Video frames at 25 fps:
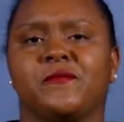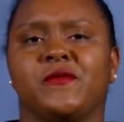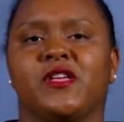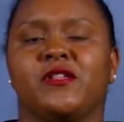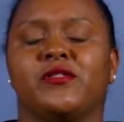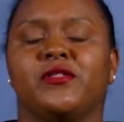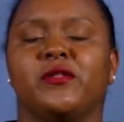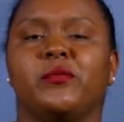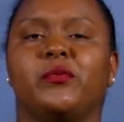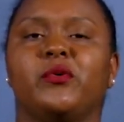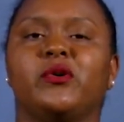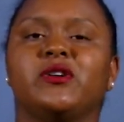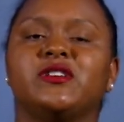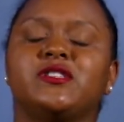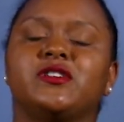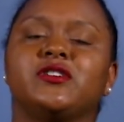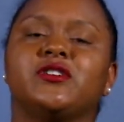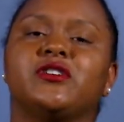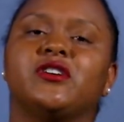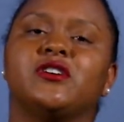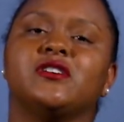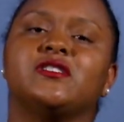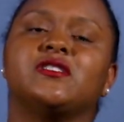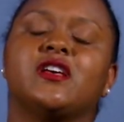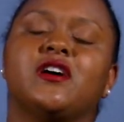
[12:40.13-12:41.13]
The Boys and
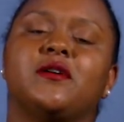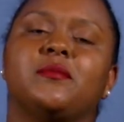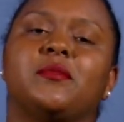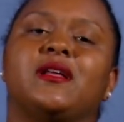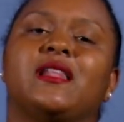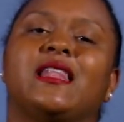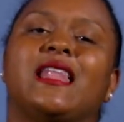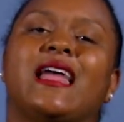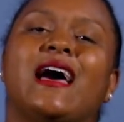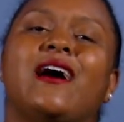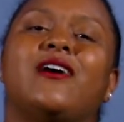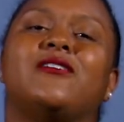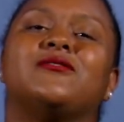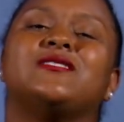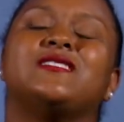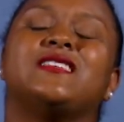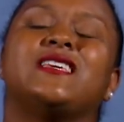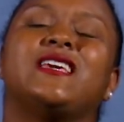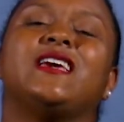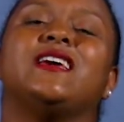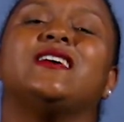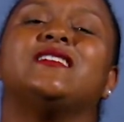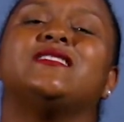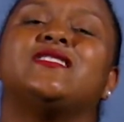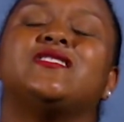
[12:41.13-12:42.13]
Girls Club allows
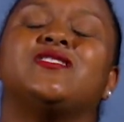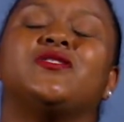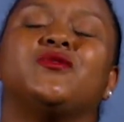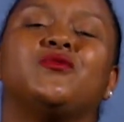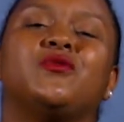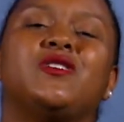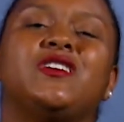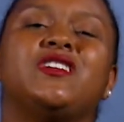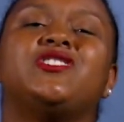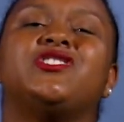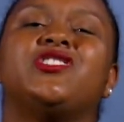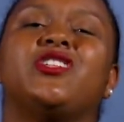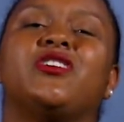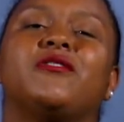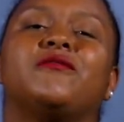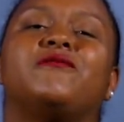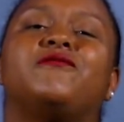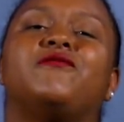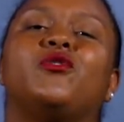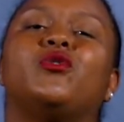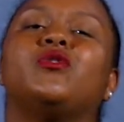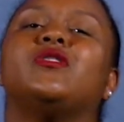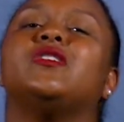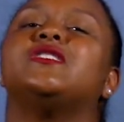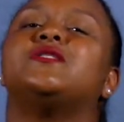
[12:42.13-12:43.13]
kids to reach their
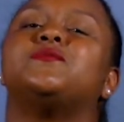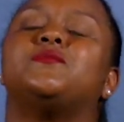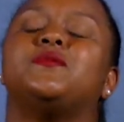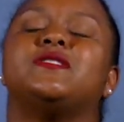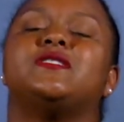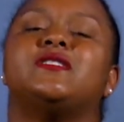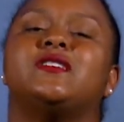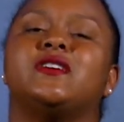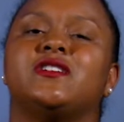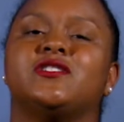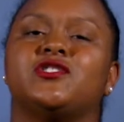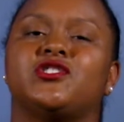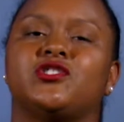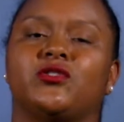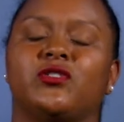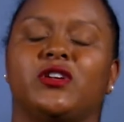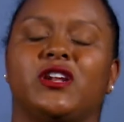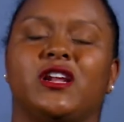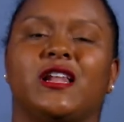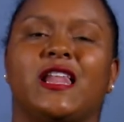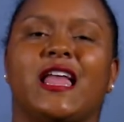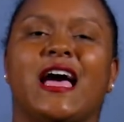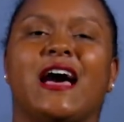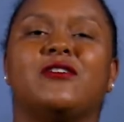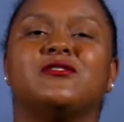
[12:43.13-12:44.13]
fullest potential and
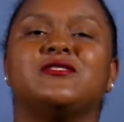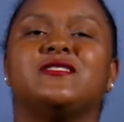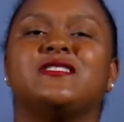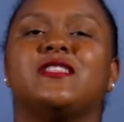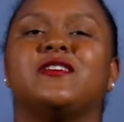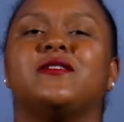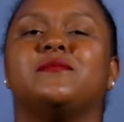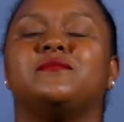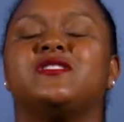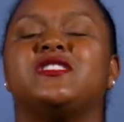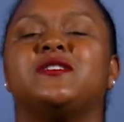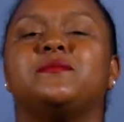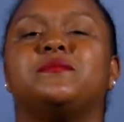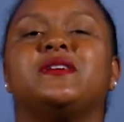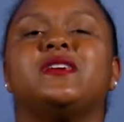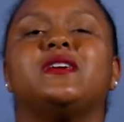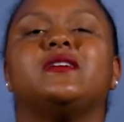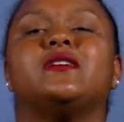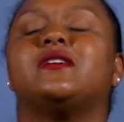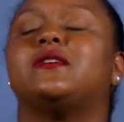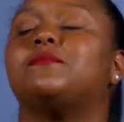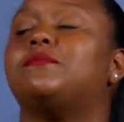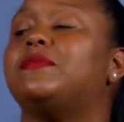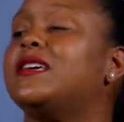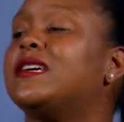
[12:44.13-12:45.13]
allows them to
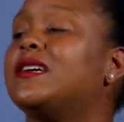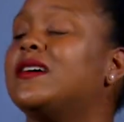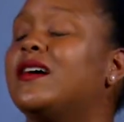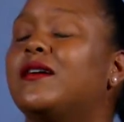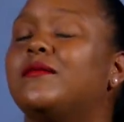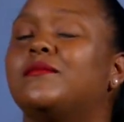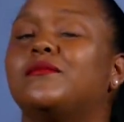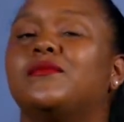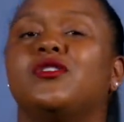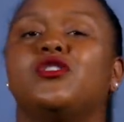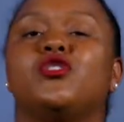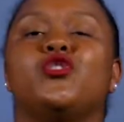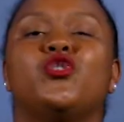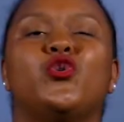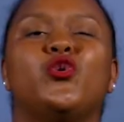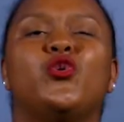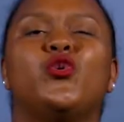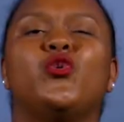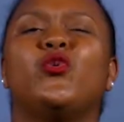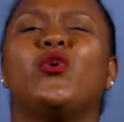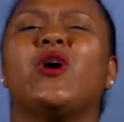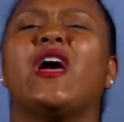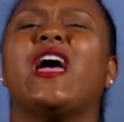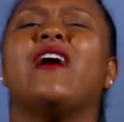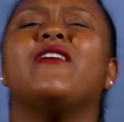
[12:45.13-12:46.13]
become
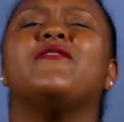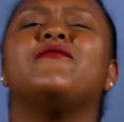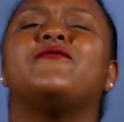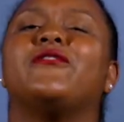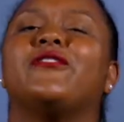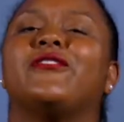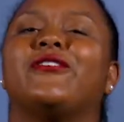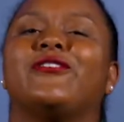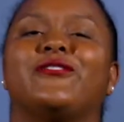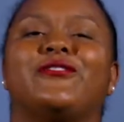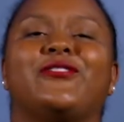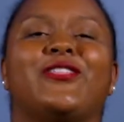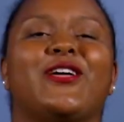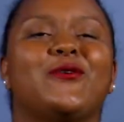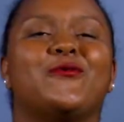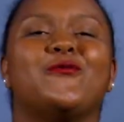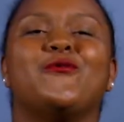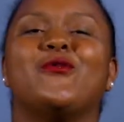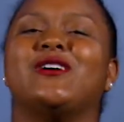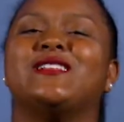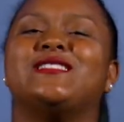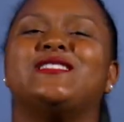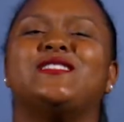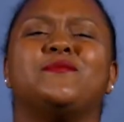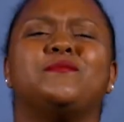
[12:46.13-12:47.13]
whoever they
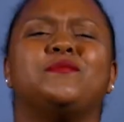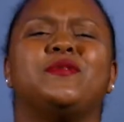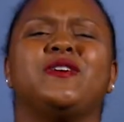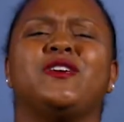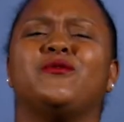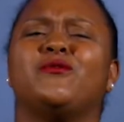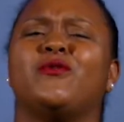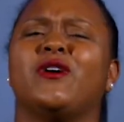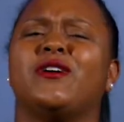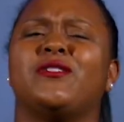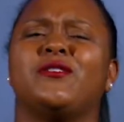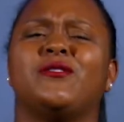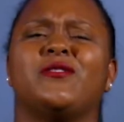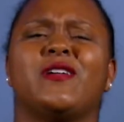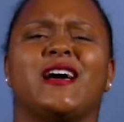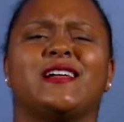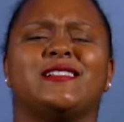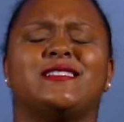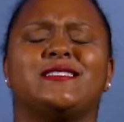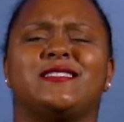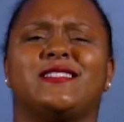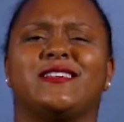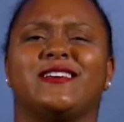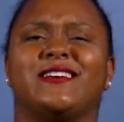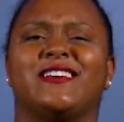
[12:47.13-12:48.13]
want to be, whether
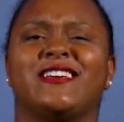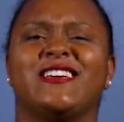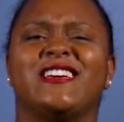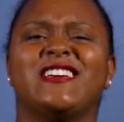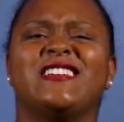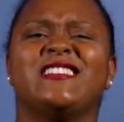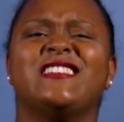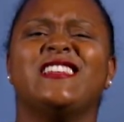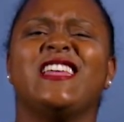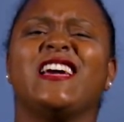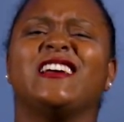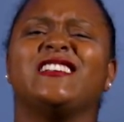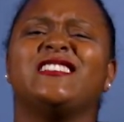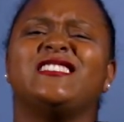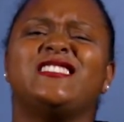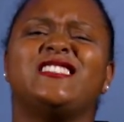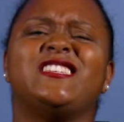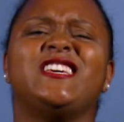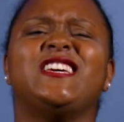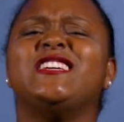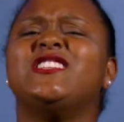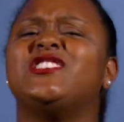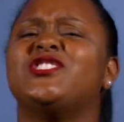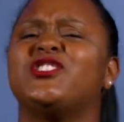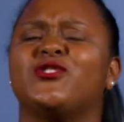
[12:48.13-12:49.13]
that's the next
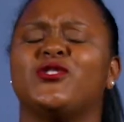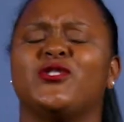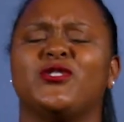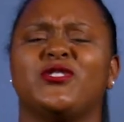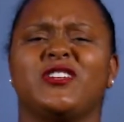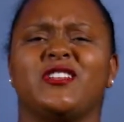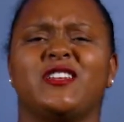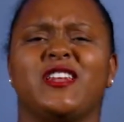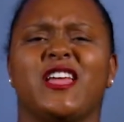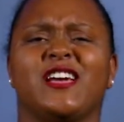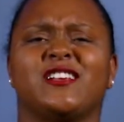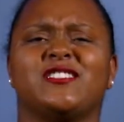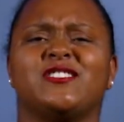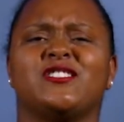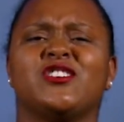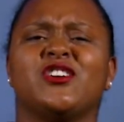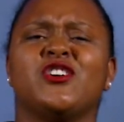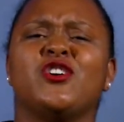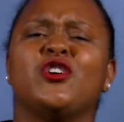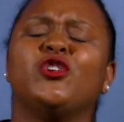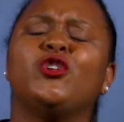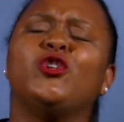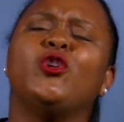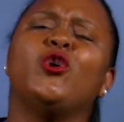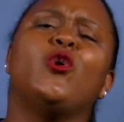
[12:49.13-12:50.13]
teacher, the next
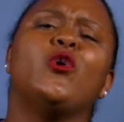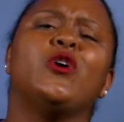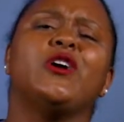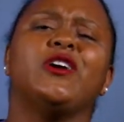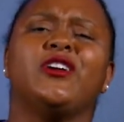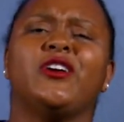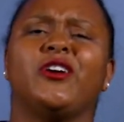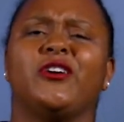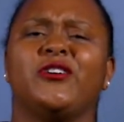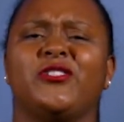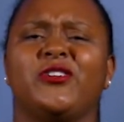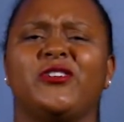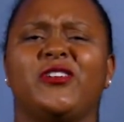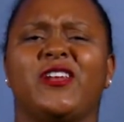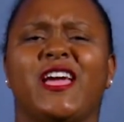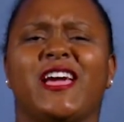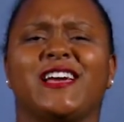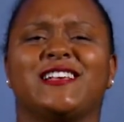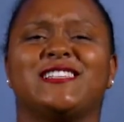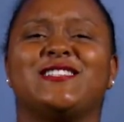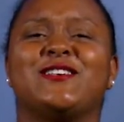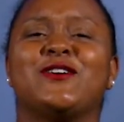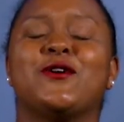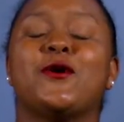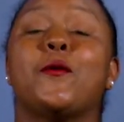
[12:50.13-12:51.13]
lawyer, the
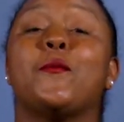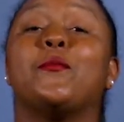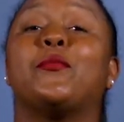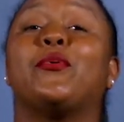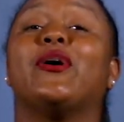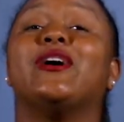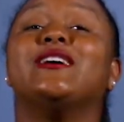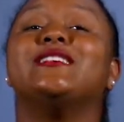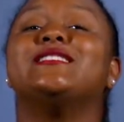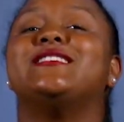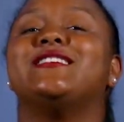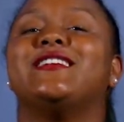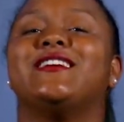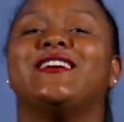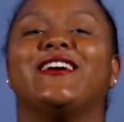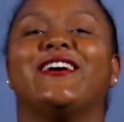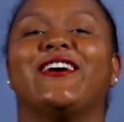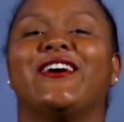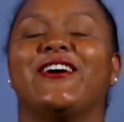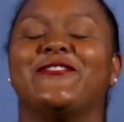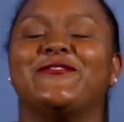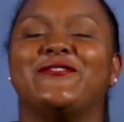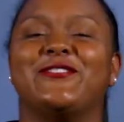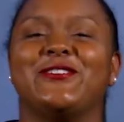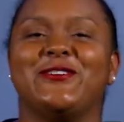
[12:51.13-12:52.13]
next president
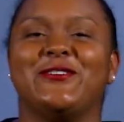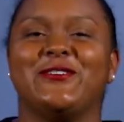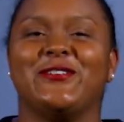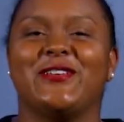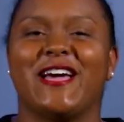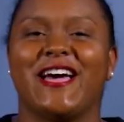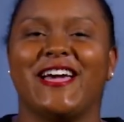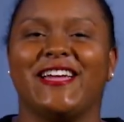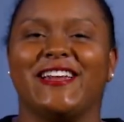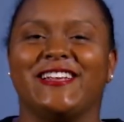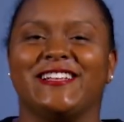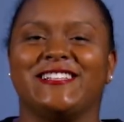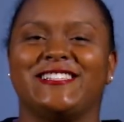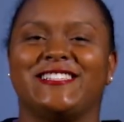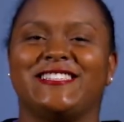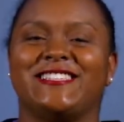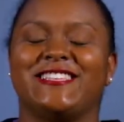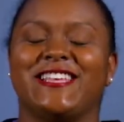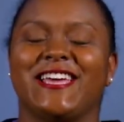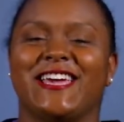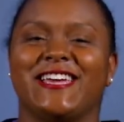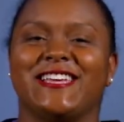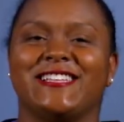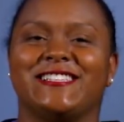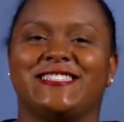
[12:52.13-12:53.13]
of the United
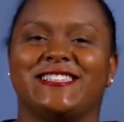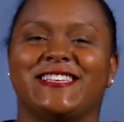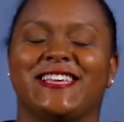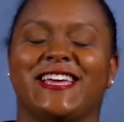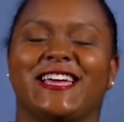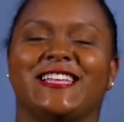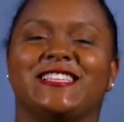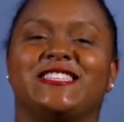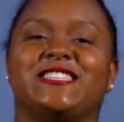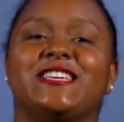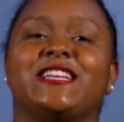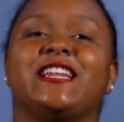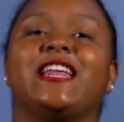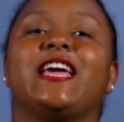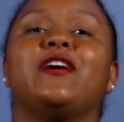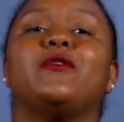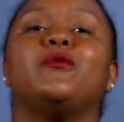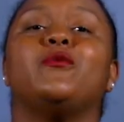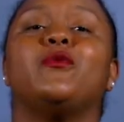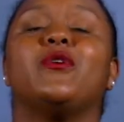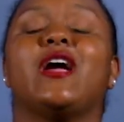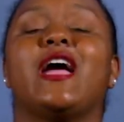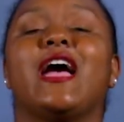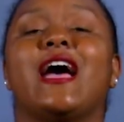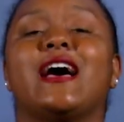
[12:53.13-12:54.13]
States. And today
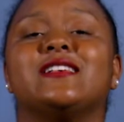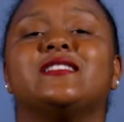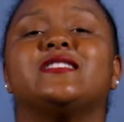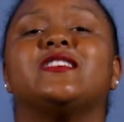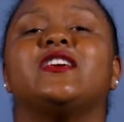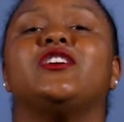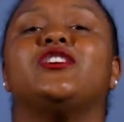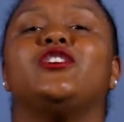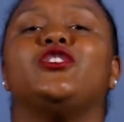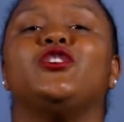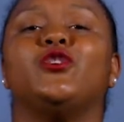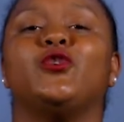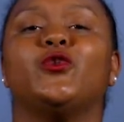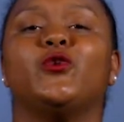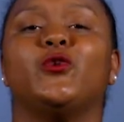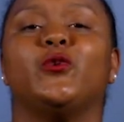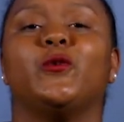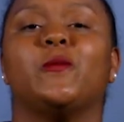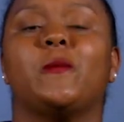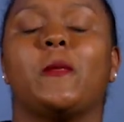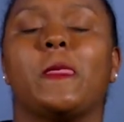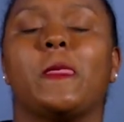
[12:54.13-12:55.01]
we're asking you